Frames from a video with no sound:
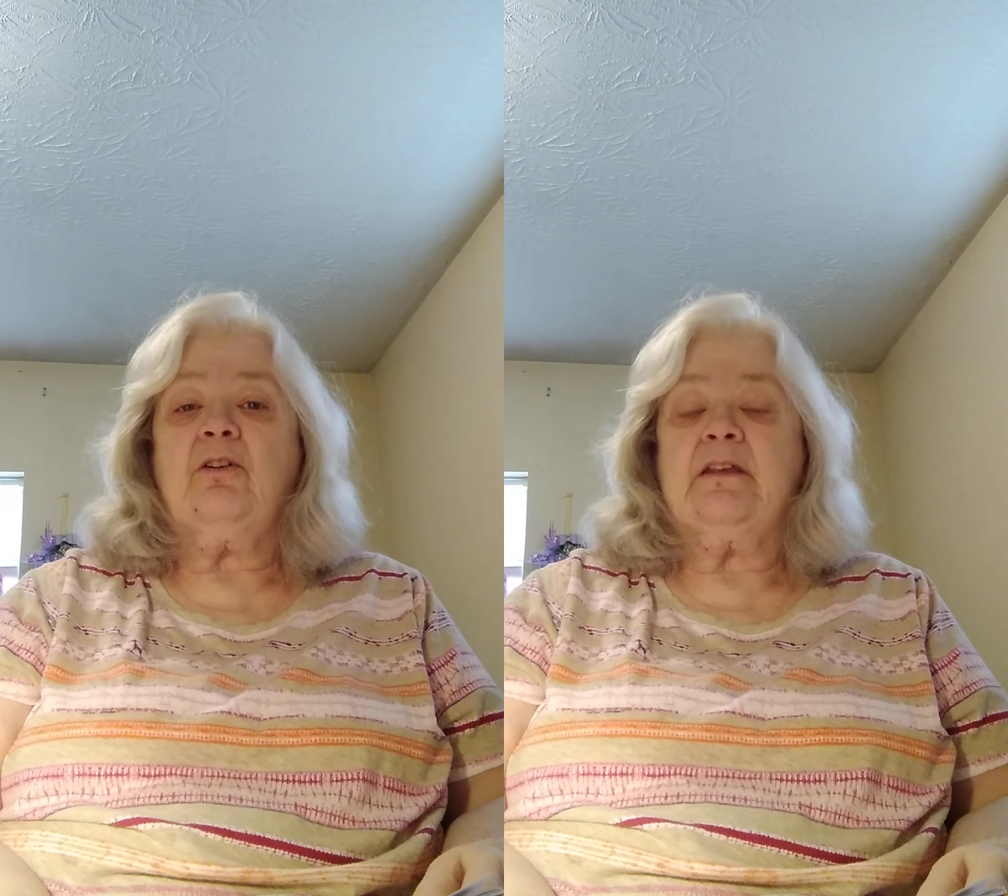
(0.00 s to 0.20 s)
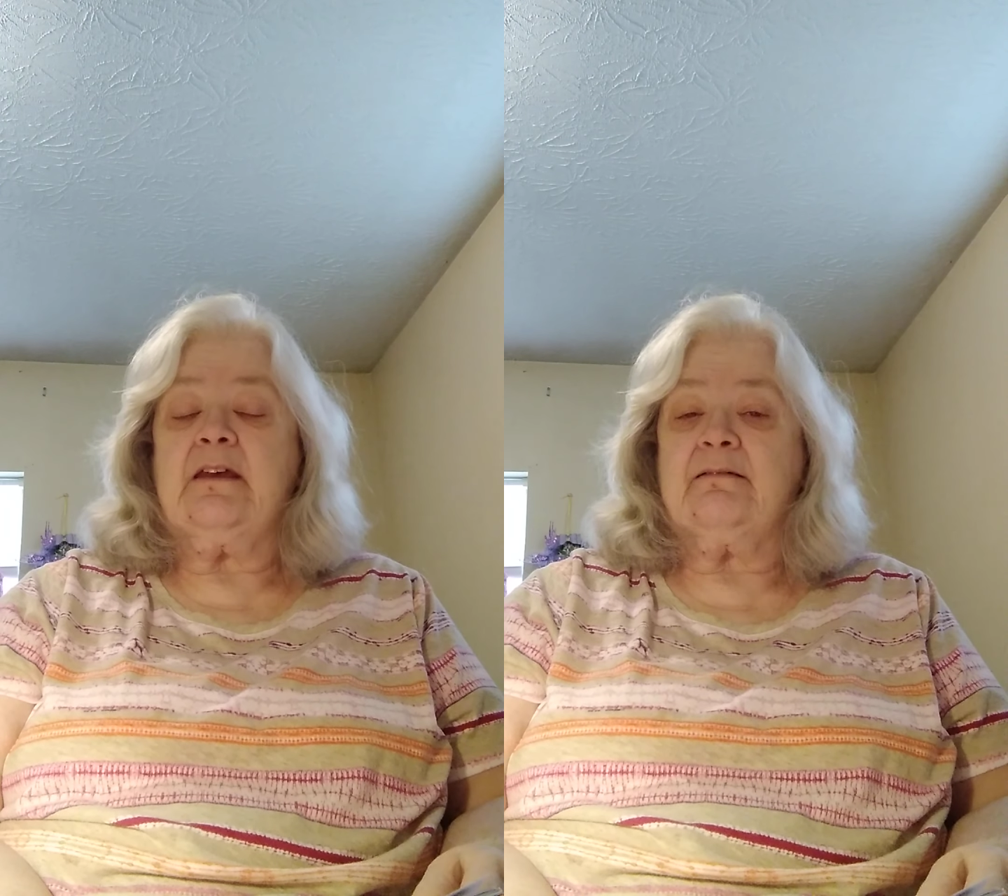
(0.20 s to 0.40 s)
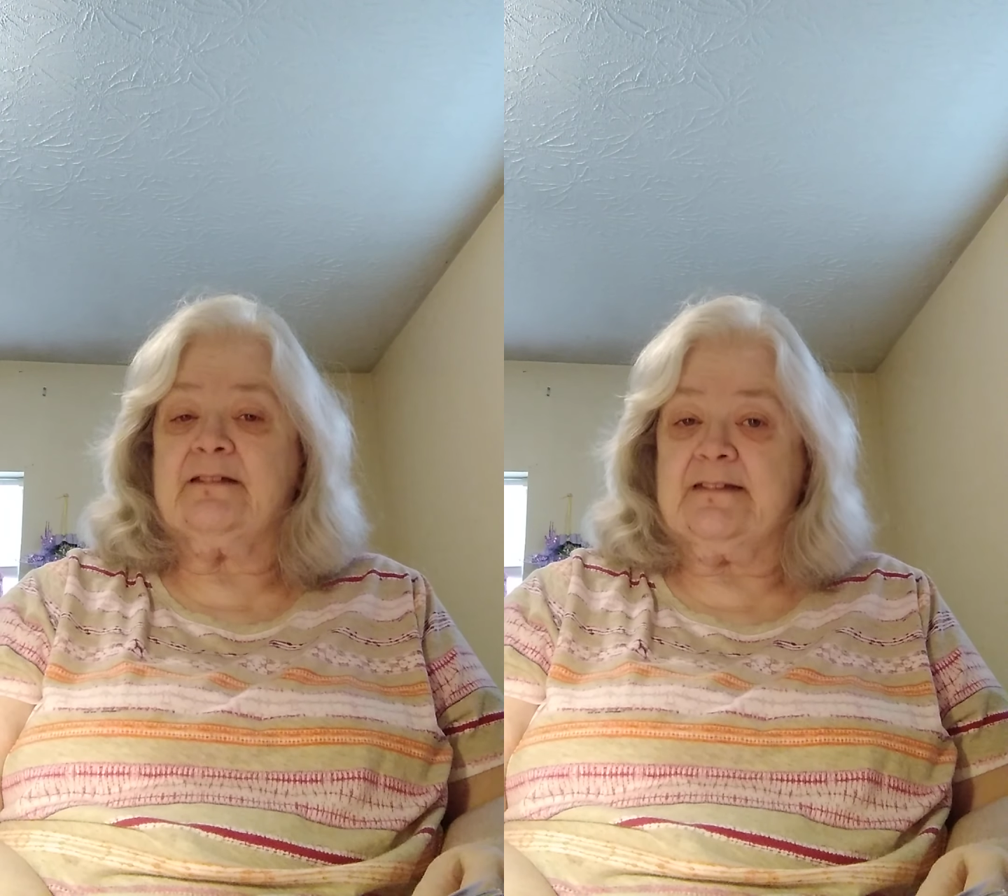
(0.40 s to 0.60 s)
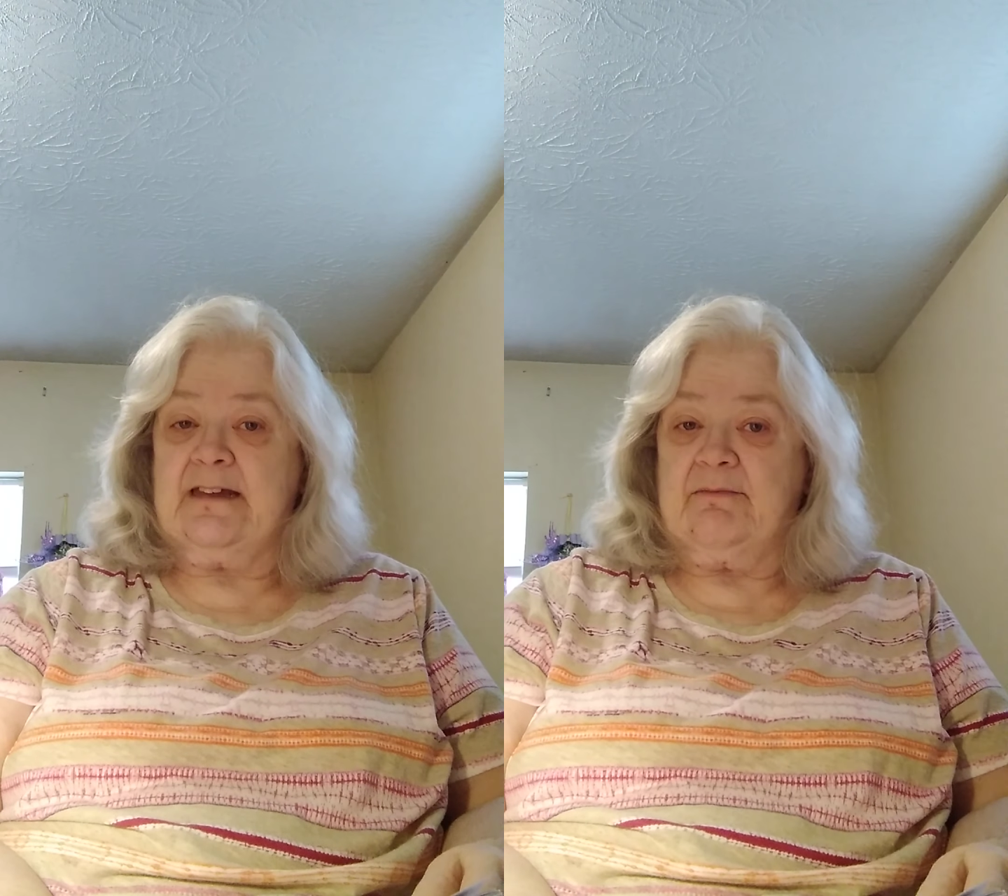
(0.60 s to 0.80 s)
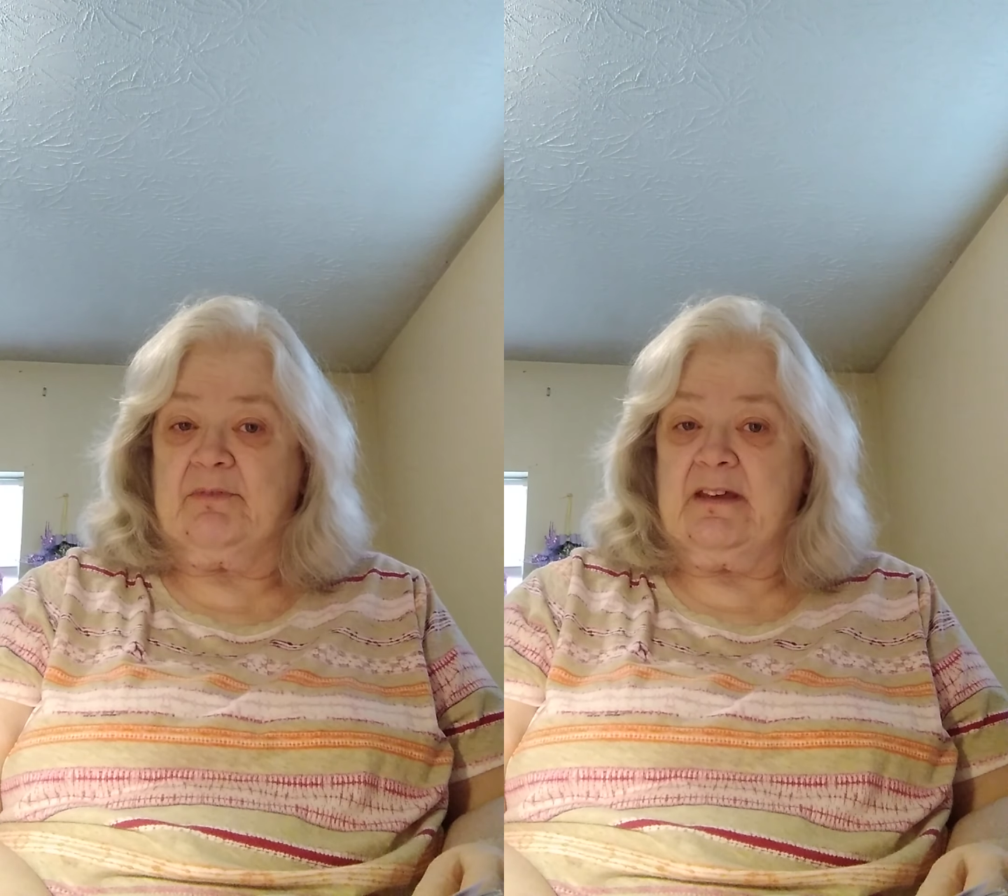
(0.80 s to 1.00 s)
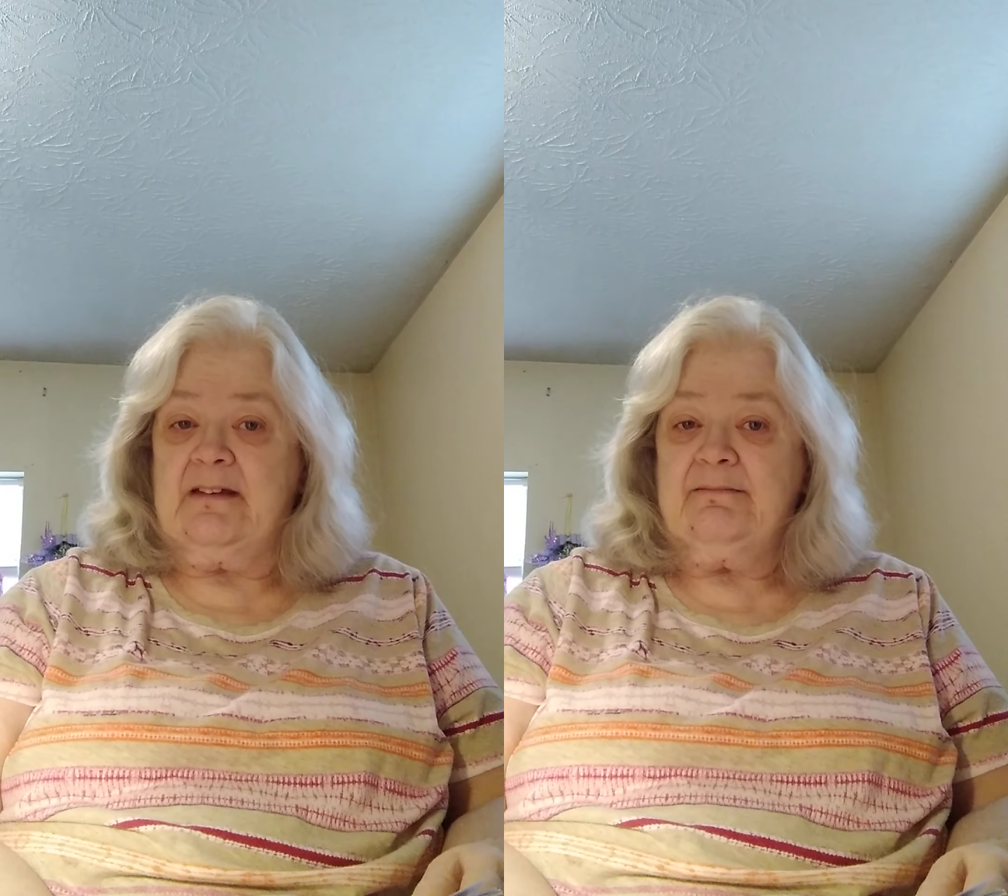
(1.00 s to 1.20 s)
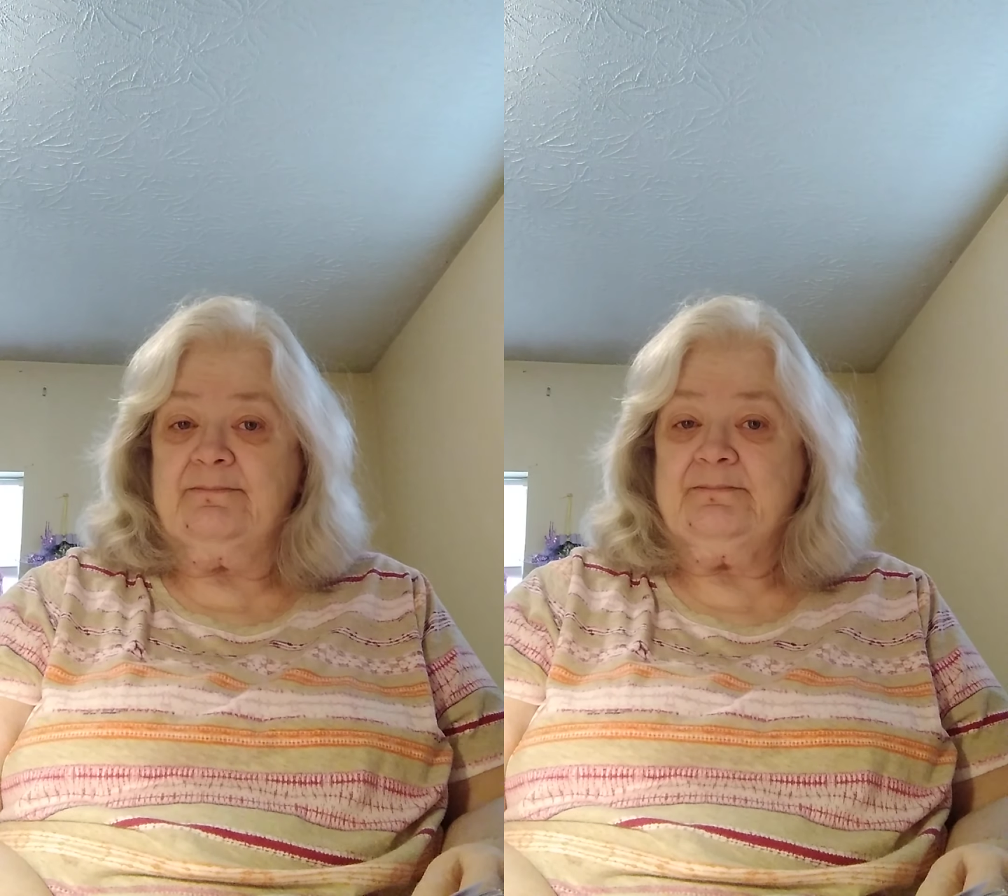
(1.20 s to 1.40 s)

gift certificate.